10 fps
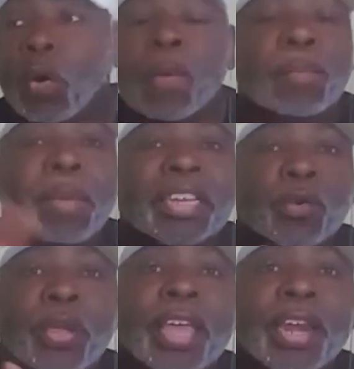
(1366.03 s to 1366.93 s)
And basically,
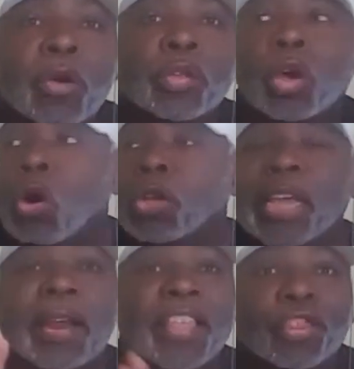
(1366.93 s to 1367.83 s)
we getting those calls
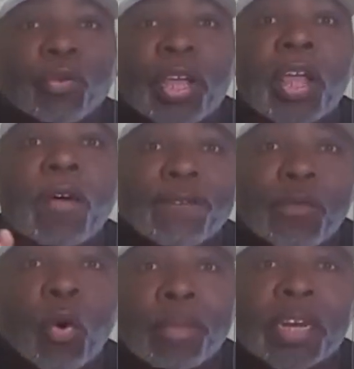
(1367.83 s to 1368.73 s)
out at three,
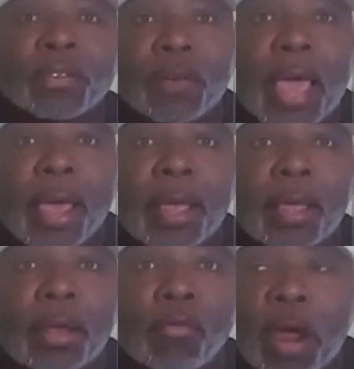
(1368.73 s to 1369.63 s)
four minutes flat,
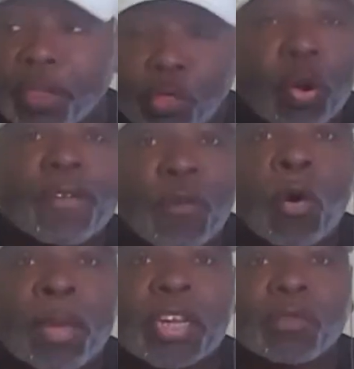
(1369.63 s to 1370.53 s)
right? Three, four
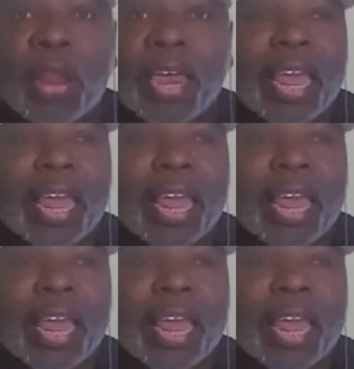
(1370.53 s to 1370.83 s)
minutes flat.